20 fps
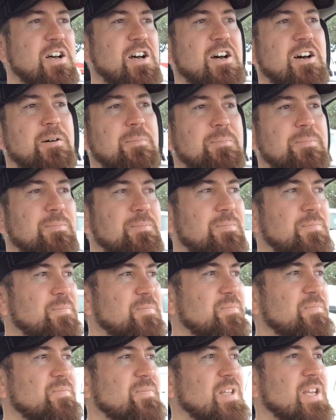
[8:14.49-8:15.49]
Um,
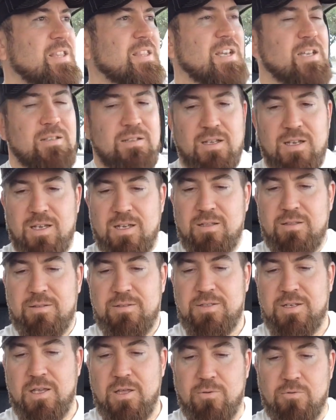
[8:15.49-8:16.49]
and then uh,
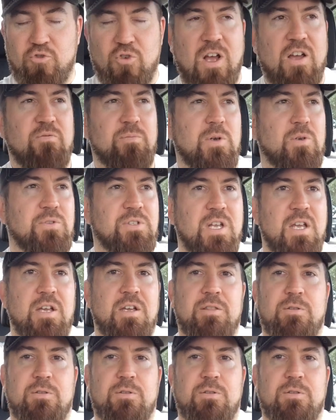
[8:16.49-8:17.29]
other drive modes.